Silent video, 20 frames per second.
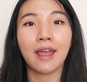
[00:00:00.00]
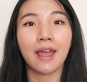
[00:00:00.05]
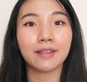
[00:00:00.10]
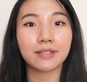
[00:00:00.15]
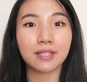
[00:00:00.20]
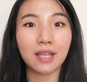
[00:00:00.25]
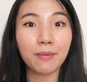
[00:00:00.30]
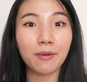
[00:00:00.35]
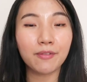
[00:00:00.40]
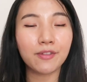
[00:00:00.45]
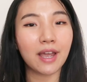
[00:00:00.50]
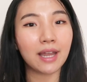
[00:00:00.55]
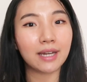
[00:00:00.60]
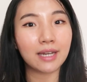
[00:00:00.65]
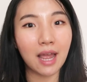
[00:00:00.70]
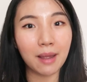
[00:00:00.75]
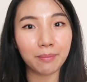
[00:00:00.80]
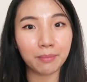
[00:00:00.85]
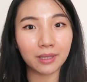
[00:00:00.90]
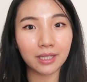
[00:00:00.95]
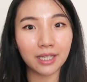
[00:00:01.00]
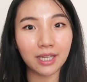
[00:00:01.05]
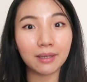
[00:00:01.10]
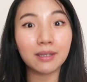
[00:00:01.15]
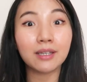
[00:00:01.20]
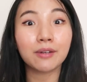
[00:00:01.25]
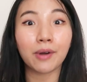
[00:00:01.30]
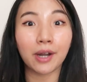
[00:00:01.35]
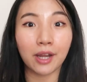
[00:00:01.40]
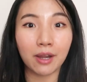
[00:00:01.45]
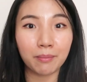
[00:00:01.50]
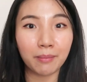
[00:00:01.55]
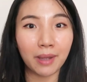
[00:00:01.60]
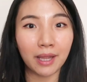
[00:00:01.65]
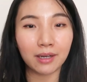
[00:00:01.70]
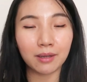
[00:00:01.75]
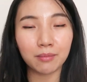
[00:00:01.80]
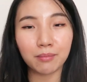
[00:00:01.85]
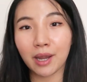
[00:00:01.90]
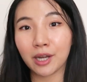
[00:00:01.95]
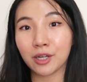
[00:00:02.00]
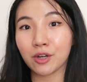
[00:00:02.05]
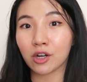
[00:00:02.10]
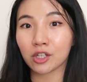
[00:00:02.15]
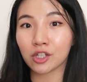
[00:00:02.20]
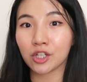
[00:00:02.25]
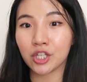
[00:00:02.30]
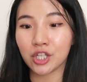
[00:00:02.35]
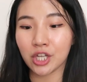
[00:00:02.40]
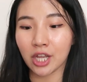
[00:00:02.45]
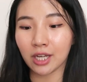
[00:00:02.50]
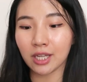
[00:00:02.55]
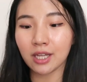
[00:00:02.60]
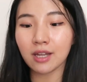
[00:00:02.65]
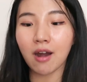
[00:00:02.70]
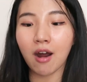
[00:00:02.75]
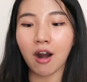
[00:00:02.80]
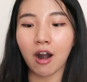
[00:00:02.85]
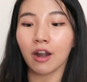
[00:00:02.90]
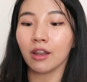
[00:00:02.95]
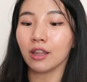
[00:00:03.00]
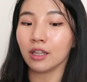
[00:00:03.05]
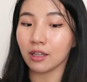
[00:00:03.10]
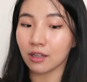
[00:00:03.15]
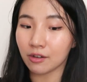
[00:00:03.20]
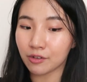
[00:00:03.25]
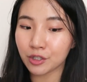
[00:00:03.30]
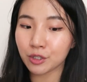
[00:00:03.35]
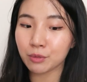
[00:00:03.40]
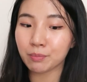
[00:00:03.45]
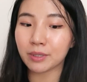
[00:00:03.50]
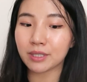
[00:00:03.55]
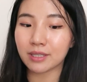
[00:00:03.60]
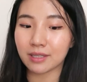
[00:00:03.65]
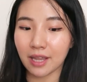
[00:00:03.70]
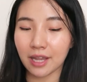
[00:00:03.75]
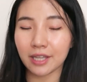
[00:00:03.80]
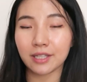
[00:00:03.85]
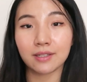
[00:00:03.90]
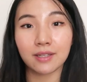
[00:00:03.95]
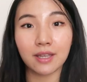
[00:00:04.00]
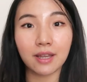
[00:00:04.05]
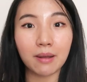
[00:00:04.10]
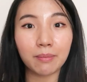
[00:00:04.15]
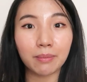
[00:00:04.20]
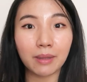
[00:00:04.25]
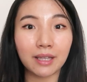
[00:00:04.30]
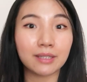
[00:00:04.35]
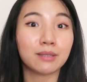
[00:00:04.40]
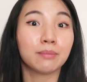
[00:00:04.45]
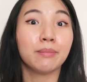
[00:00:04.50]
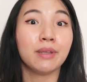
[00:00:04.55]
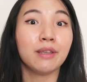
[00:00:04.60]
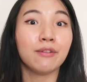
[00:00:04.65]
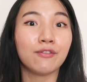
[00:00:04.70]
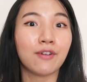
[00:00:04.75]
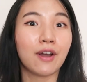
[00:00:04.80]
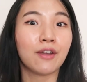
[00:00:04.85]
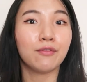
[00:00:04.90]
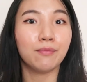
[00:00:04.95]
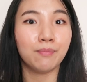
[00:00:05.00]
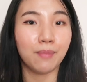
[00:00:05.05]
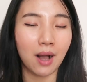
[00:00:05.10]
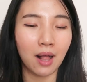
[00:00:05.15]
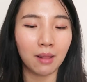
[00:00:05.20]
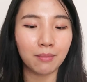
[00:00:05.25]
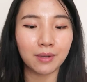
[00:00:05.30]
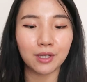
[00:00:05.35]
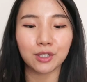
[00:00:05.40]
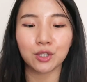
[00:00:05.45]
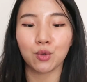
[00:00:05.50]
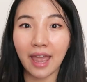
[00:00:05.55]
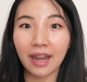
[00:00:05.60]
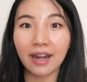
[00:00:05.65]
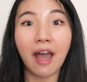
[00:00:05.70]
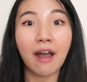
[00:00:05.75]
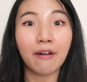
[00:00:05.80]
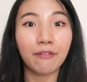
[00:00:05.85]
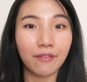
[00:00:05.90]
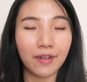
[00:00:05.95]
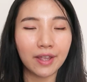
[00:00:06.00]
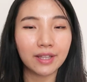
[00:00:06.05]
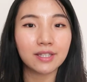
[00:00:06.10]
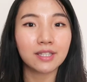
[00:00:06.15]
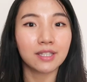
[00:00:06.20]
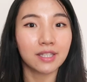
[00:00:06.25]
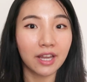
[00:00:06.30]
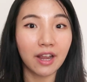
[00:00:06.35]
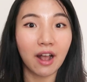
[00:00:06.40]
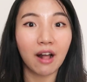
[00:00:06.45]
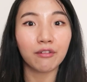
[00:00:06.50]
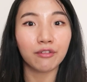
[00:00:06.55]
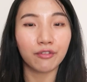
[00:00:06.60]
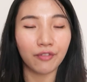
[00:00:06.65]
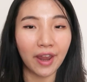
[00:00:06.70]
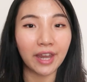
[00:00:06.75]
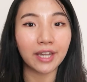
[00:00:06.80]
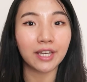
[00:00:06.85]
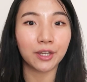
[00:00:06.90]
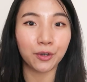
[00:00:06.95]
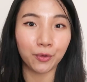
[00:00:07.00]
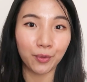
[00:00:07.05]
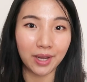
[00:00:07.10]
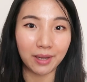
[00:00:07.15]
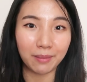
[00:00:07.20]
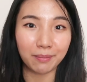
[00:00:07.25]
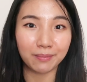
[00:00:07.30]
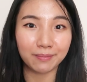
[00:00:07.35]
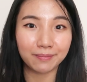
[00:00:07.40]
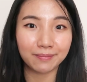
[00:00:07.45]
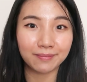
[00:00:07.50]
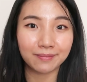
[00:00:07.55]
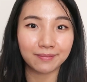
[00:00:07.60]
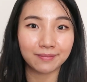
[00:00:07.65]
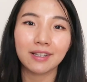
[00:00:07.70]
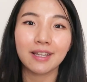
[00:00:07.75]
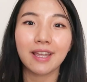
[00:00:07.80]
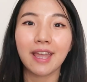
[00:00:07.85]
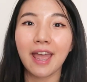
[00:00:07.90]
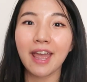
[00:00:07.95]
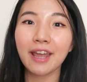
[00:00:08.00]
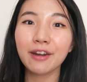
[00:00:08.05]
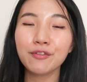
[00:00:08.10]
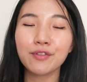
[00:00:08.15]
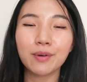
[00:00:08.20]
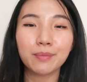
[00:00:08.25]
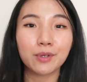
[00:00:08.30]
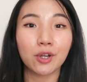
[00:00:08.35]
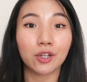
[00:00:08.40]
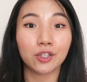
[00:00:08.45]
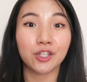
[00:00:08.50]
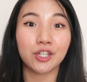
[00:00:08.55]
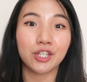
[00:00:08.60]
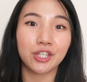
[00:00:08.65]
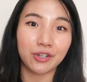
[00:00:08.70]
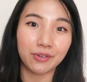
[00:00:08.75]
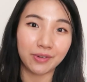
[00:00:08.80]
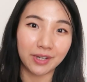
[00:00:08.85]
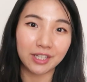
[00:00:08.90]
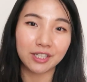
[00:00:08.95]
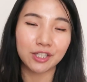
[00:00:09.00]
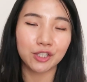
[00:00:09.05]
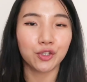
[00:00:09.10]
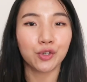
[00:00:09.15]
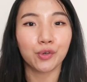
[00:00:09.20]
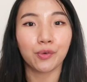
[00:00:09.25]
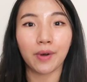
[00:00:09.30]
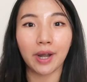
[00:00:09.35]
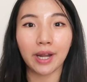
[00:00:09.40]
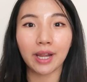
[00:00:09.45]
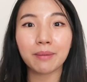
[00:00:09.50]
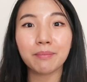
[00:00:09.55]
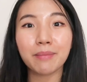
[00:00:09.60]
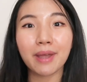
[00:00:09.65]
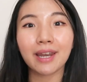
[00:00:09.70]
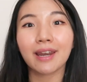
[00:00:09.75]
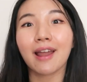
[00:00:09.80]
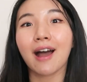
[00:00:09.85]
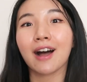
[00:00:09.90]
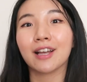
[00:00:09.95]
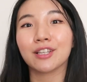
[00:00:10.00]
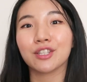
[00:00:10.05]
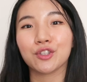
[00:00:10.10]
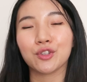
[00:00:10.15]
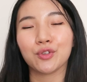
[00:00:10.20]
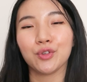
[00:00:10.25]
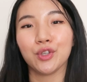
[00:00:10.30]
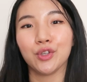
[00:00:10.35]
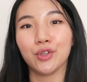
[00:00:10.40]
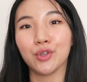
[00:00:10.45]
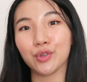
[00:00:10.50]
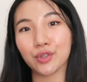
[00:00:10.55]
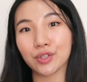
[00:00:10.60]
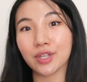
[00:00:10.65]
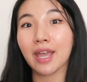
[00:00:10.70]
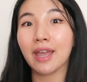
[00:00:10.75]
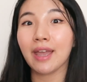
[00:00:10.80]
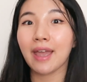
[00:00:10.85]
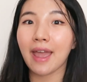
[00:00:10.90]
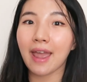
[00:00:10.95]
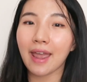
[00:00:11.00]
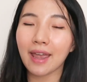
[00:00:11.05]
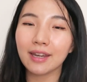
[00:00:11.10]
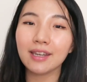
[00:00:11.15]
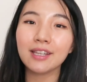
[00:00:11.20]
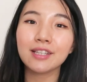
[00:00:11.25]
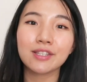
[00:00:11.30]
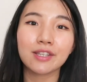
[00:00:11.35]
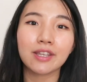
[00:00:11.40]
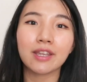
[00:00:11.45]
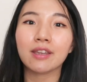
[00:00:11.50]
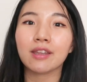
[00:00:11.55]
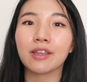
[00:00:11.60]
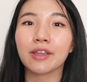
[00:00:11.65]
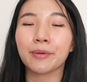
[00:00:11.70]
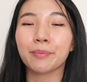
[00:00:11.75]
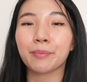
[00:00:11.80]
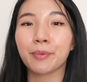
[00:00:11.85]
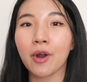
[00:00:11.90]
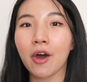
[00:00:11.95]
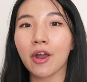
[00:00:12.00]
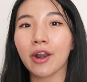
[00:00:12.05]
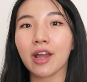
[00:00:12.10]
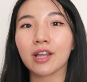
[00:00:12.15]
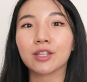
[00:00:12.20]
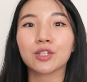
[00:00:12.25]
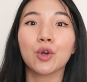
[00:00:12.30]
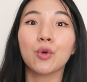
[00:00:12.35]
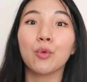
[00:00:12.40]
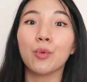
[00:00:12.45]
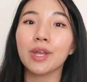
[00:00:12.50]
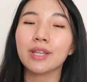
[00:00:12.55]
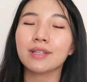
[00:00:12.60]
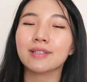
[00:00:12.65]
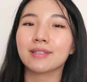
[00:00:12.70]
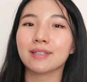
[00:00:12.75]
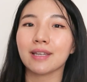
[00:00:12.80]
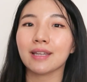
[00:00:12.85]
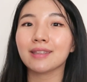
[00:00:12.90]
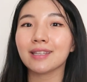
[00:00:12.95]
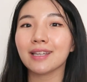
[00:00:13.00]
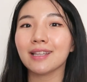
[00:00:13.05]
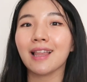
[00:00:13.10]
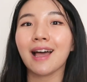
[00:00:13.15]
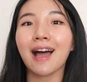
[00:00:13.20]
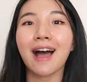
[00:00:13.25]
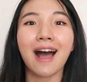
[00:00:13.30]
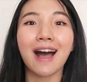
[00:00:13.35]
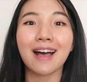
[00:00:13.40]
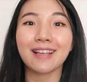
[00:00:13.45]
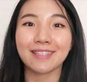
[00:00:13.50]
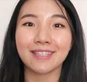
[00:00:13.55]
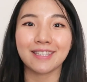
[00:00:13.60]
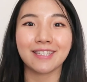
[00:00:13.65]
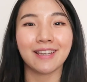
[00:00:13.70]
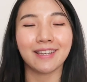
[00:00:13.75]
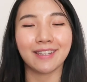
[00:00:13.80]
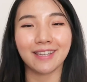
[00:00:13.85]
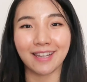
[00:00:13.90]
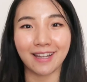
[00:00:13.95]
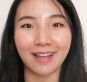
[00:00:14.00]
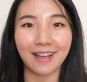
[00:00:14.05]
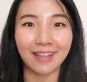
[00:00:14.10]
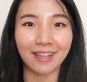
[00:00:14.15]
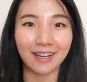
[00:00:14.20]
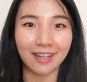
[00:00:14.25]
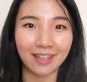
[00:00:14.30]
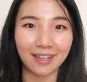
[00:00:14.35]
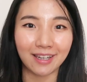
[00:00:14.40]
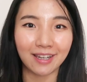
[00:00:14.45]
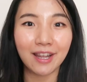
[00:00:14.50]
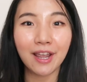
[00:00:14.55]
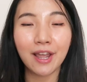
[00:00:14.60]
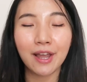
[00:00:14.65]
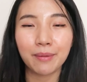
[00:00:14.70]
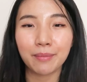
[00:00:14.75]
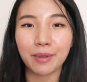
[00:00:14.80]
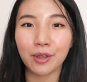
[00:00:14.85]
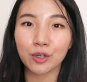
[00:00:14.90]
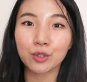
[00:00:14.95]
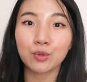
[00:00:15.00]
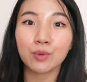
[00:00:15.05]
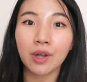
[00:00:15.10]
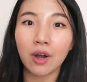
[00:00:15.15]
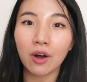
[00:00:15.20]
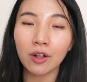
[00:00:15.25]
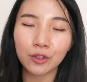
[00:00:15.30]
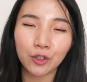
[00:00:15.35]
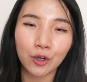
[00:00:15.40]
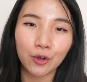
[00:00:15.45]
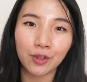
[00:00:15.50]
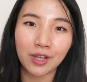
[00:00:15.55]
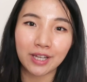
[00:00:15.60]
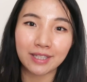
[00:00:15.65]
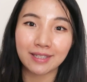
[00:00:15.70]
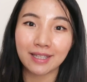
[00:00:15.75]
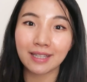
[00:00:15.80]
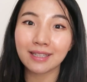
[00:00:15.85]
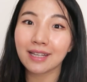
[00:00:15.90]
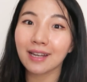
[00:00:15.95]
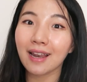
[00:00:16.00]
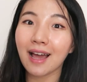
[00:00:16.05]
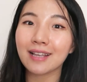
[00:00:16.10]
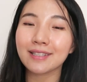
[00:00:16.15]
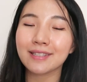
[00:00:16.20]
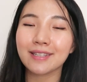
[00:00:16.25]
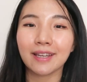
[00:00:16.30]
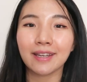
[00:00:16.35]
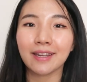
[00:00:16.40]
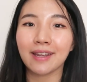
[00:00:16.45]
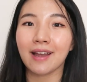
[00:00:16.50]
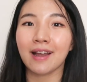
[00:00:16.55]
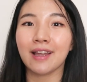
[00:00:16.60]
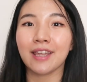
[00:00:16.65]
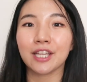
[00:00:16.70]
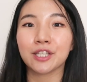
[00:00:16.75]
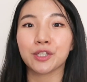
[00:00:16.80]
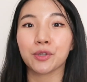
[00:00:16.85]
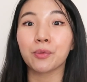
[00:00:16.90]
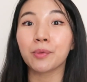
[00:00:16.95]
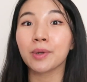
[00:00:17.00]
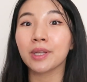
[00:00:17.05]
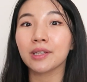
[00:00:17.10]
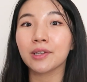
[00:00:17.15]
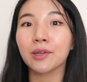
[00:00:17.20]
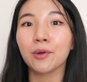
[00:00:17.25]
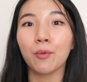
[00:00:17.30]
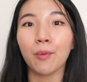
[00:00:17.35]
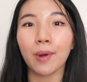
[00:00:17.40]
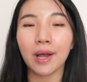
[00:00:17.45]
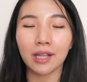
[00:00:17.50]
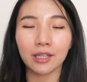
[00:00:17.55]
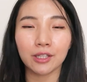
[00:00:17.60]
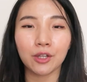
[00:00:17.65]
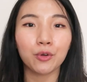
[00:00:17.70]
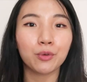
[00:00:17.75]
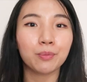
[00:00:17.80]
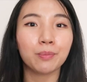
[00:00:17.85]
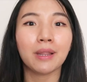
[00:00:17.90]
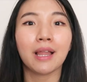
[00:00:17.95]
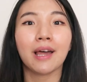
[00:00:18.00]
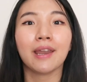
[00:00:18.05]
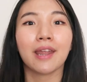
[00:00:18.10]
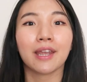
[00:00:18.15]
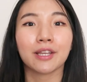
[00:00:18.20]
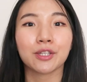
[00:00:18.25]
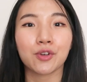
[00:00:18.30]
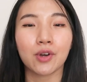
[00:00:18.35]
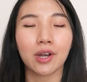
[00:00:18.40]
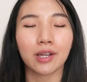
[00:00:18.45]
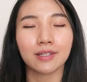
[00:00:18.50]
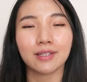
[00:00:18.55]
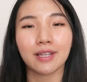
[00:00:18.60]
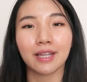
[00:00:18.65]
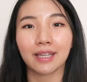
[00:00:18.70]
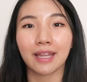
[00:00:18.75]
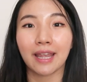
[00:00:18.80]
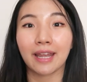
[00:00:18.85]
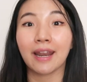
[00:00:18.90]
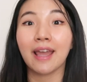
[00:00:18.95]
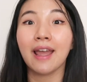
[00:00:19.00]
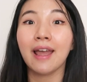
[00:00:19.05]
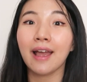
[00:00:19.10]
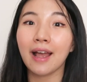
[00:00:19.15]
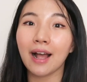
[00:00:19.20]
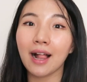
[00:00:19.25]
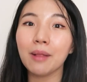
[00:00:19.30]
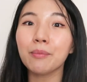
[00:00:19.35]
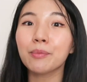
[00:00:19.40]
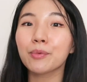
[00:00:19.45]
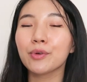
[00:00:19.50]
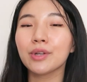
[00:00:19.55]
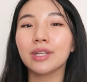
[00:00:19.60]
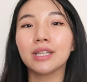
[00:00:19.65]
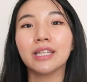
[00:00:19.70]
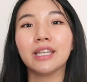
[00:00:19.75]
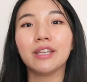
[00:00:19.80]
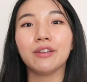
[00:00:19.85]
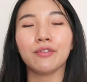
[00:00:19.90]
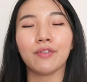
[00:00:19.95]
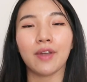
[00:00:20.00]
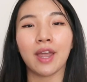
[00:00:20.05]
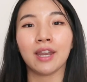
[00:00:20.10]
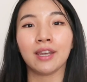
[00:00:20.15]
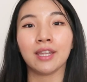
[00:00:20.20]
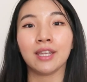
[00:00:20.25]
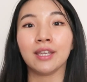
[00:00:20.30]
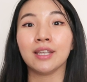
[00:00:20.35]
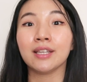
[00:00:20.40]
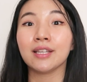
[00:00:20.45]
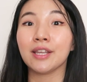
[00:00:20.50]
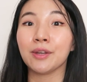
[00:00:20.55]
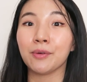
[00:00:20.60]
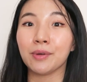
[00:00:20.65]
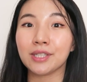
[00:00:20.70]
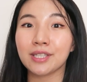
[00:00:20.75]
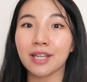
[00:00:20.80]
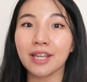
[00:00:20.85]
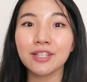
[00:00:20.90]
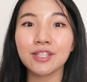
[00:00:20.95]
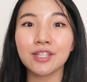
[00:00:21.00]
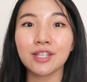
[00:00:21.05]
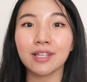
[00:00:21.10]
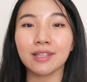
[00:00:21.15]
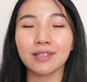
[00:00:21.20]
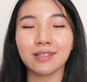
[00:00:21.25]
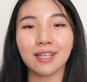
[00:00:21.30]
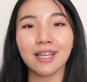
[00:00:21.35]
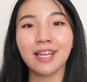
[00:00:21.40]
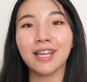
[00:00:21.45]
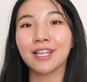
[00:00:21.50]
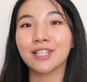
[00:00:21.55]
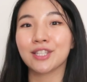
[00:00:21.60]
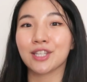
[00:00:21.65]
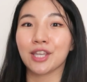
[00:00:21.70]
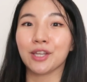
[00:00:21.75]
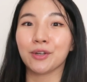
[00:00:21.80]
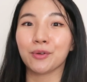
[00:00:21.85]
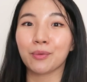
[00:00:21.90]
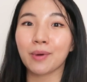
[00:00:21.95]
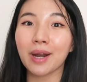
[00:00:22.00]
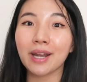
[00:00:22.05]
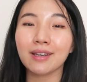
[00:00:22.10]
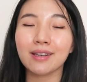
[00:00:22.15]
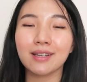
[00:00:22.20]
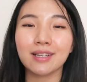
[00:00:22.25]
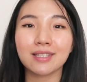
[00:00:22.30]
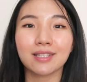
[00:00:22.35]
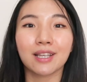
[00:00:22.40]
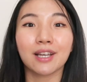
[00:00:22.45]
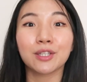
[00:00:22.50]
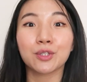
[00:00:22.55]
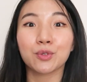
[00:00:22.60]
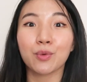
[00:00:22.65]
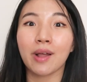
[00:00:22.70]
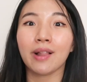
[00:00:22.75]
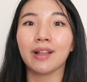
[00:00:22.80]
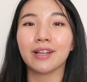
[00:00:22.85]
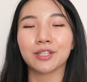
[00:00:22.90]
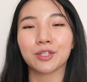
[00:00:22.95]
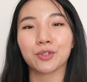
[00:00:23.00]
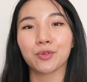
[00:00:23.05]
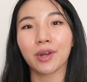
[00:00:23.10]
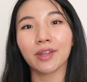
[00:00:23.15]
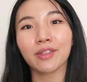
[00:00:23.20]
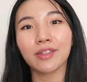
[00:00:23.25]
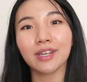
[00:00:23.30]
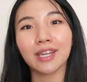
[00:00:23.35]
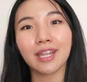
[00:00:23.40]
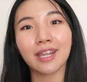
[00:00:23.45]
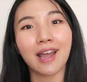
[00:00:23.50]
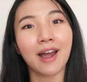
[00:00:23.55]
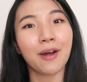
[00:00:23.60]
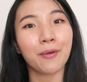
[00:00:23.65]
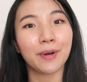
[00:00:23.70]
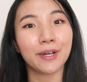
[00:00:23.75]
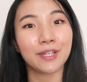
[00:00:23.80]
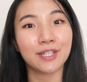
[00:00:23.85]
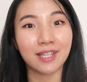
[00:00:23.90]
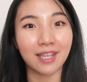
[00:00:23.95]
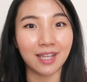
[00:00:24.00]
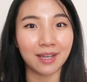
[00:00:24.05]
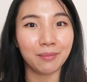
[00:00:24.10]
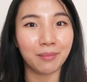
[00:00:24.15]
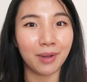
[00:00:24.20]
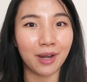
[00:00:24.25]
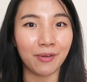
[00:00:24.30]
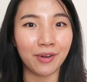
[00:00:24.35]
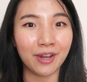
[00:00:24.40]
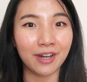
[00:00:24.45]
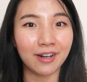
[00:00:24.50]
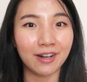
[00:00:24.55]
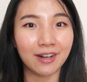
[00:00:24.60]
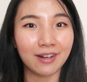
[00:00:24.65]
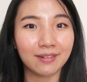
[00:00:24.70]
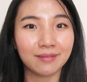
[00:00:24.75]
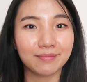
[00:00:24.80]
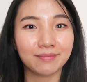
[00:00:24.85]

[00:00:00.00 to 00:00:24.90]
And some of the adapalene recommended by Dr. Jenny are Roche-Posay Cicaplast B5 Balm and Avene Cicalfate Cream. And from Dr. Jerry, she recommends us to use any skincare product with Centella asiatica in it. Because we all know that Centella asiatica is a really well-known plant extract that can help relieve any irritation, skin redness, as well as strengthening our skin barrier.